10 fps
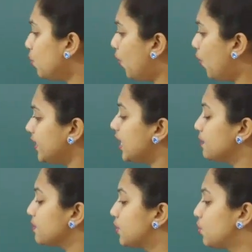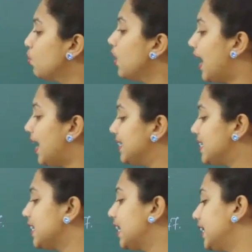When comes to
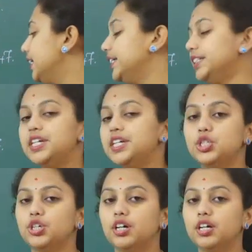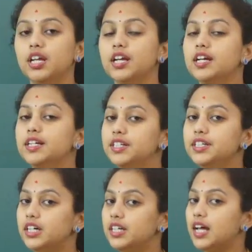unsigned integer,
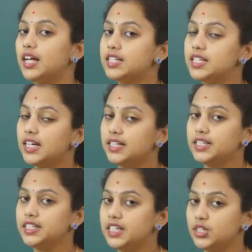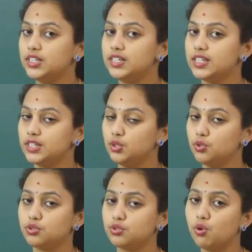here unsigned integer is
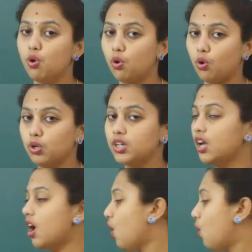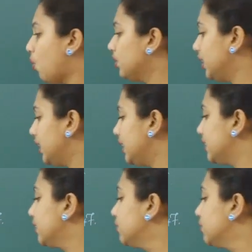used to hold only the